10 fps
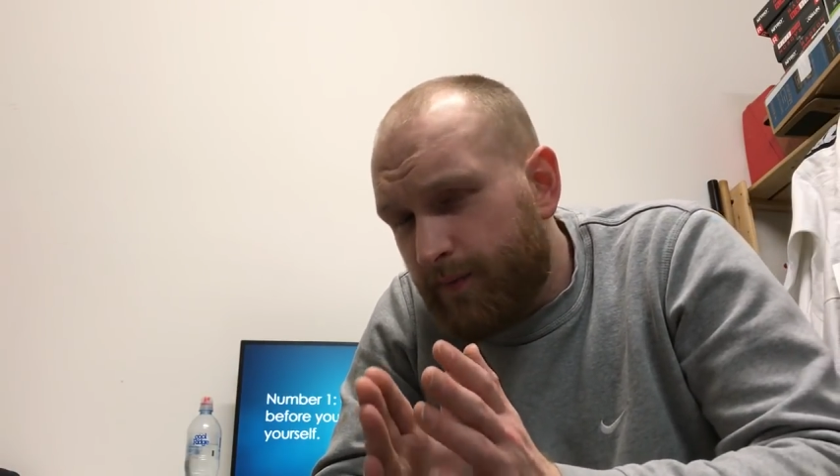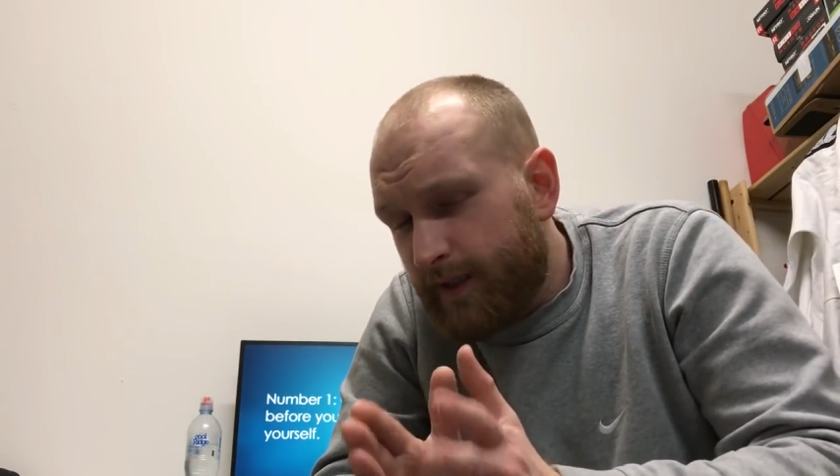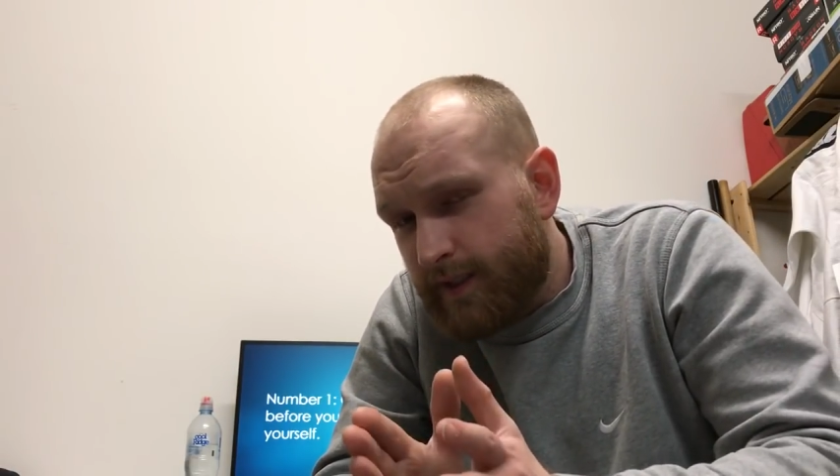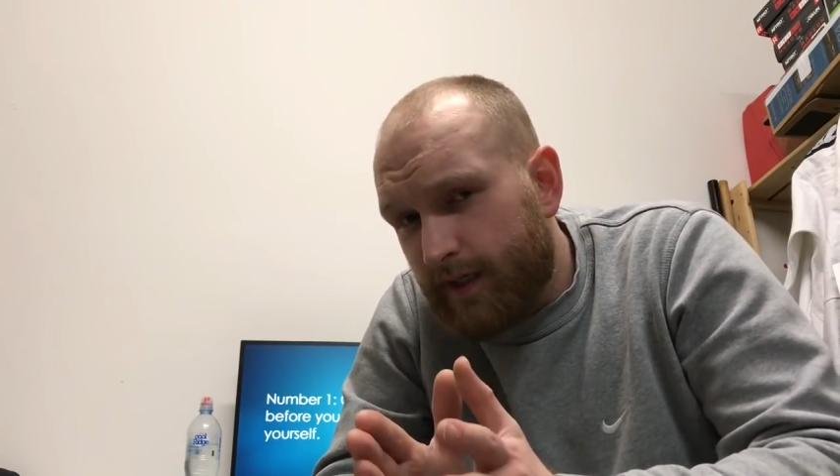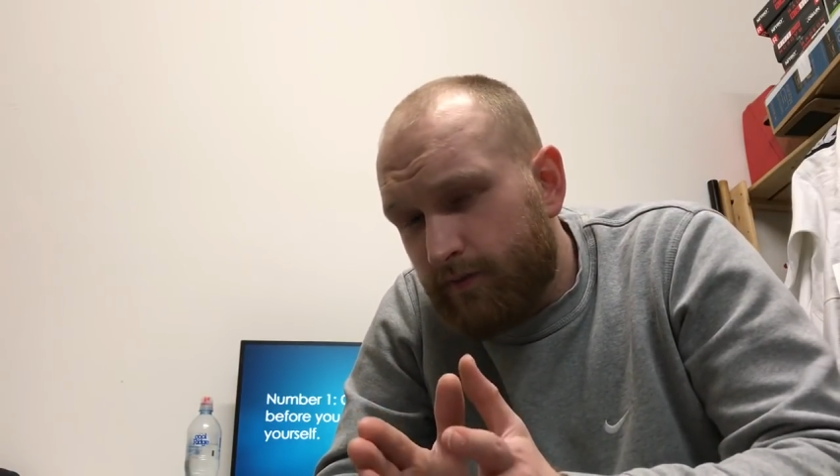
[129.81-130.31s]

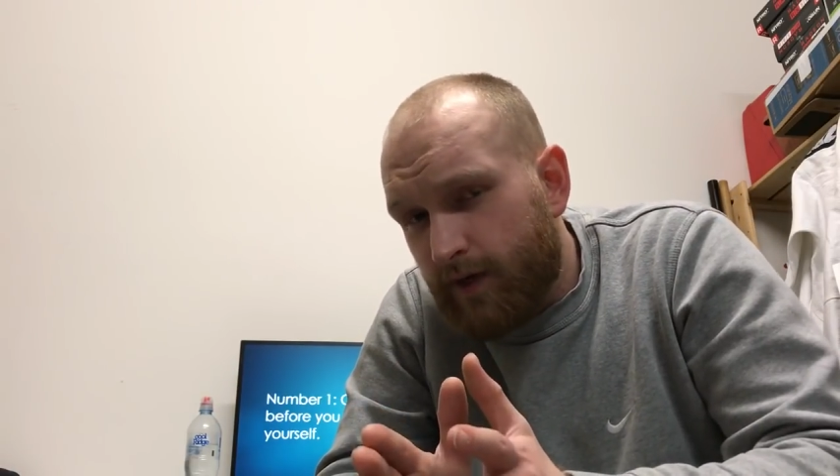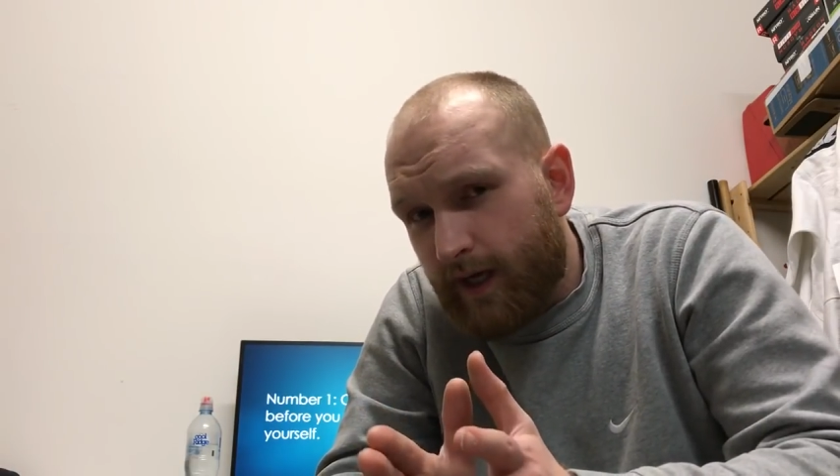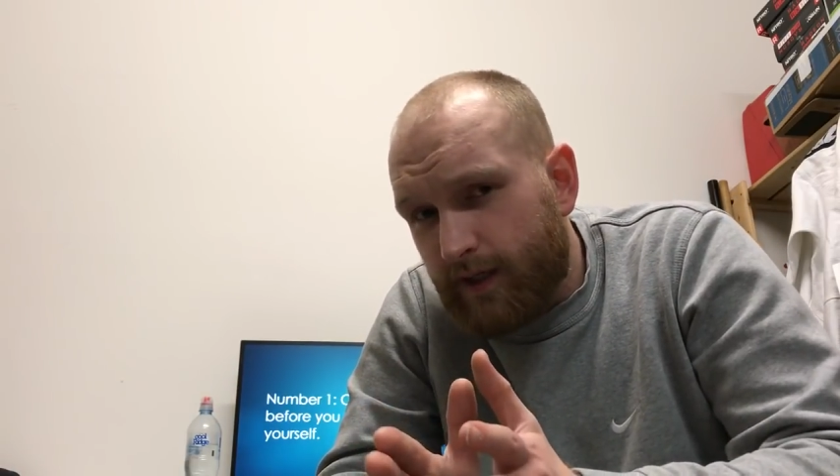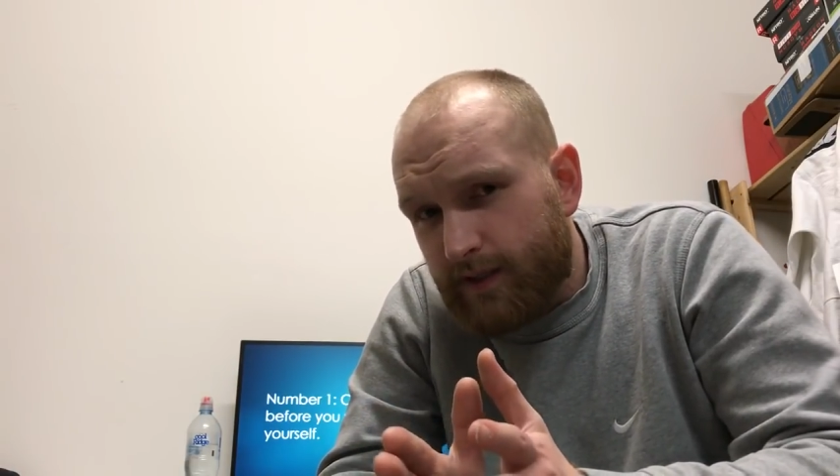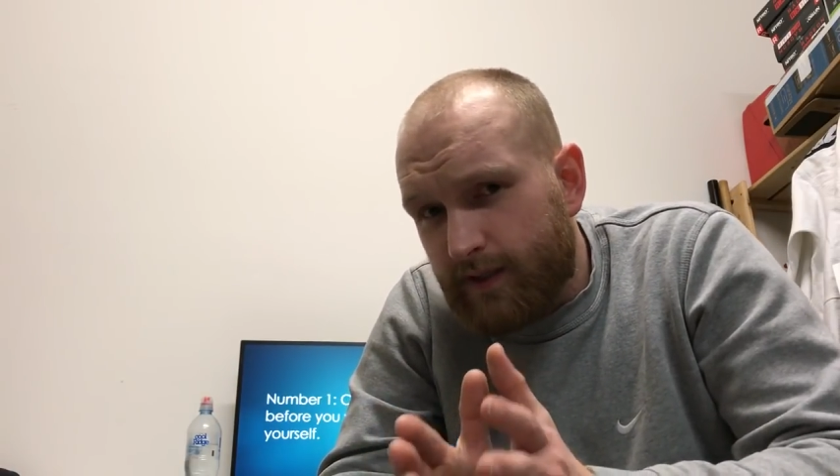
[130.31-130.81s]

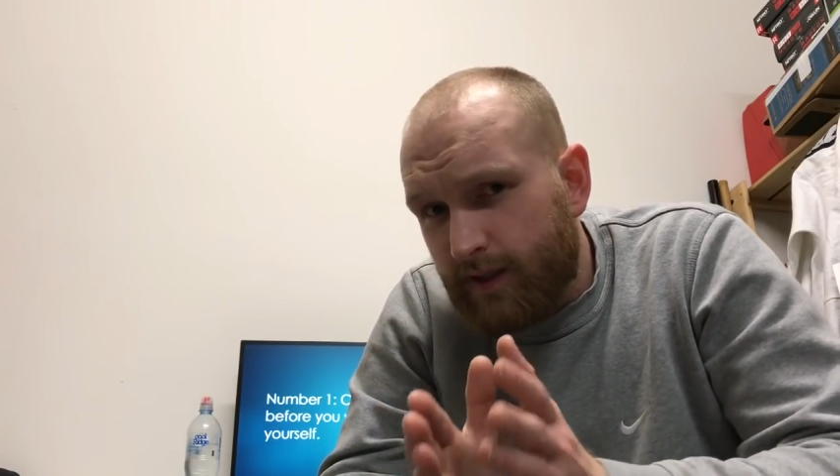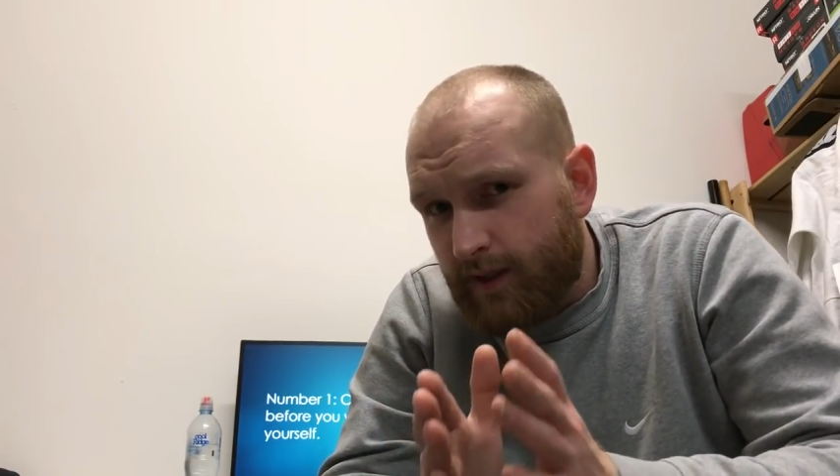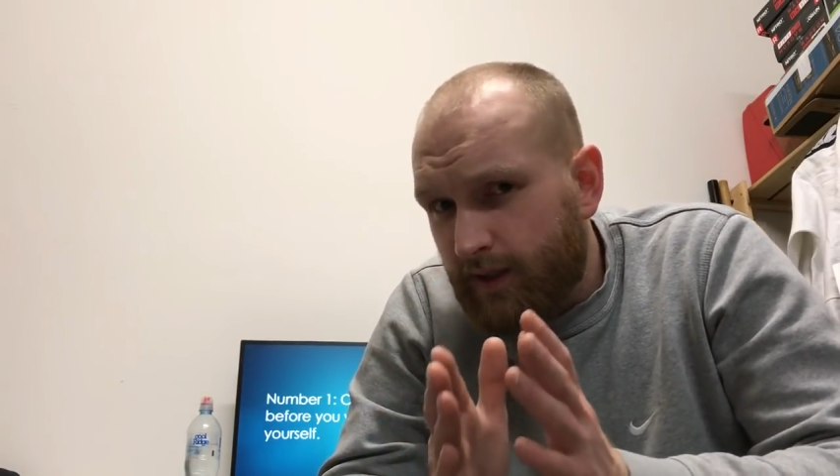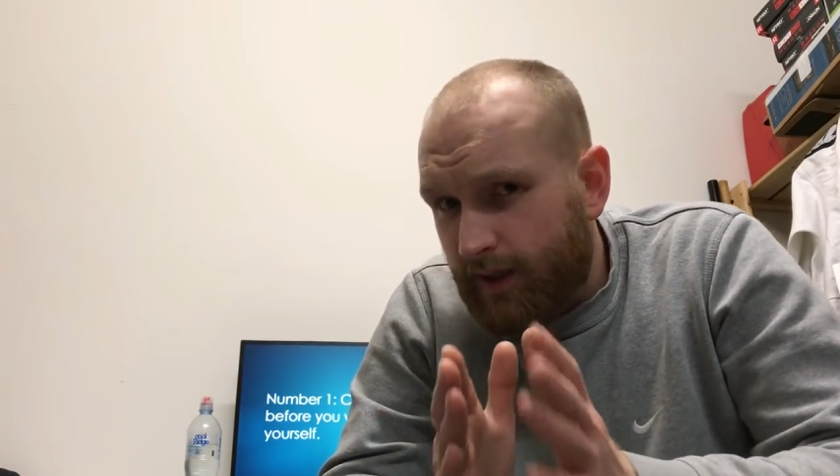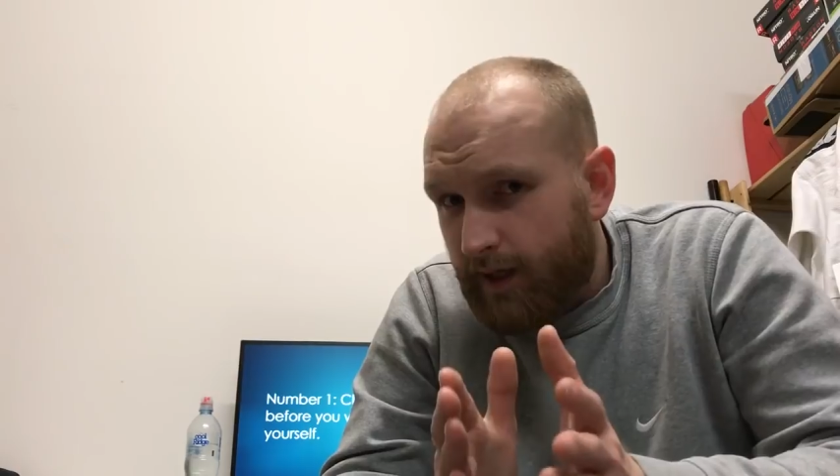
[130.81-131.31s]
BitTrex,
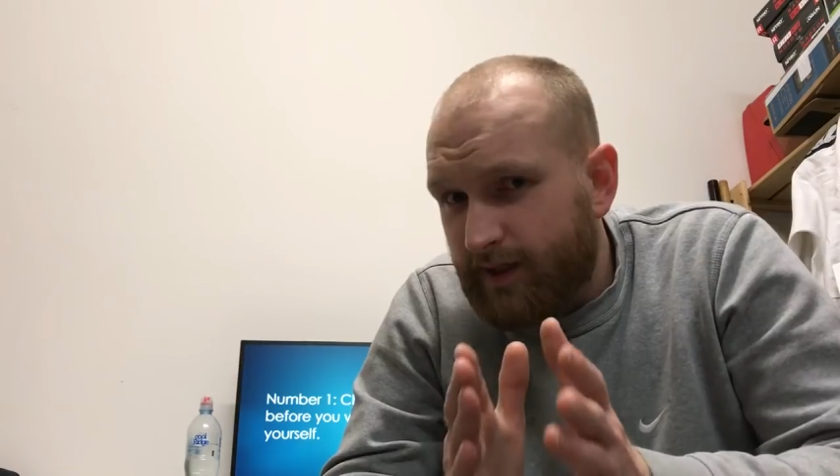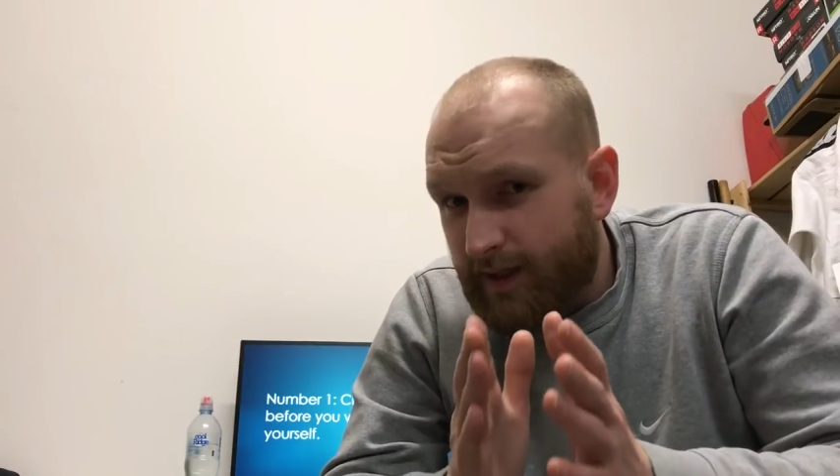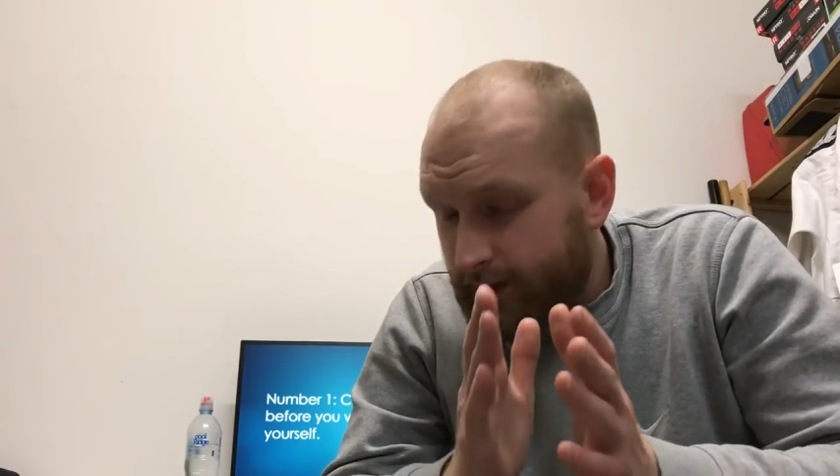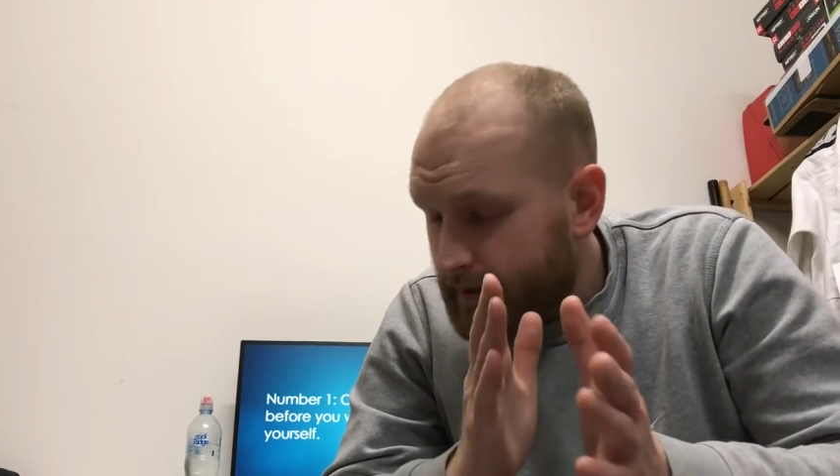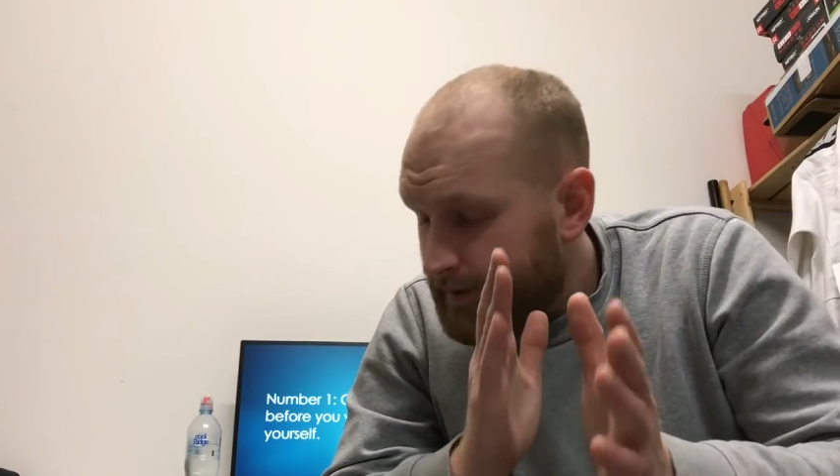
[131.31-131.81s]
and
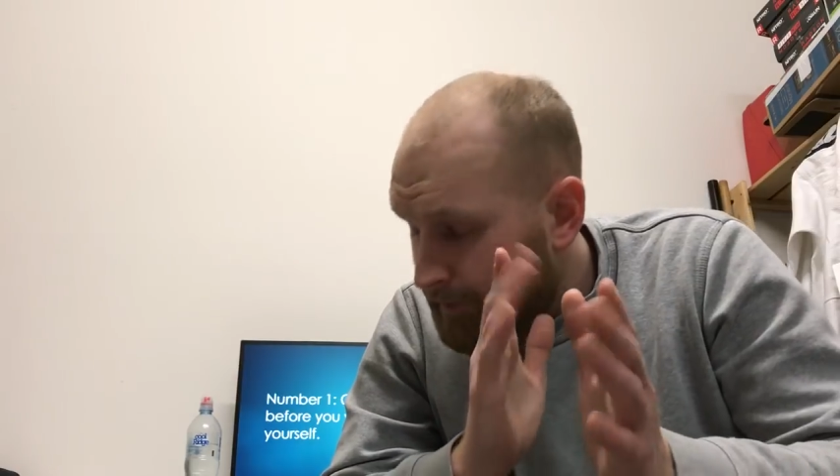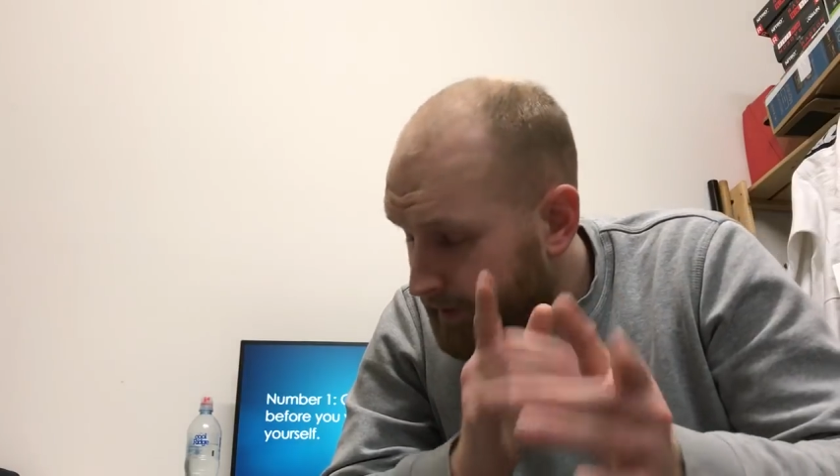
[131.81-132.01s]
yes, it's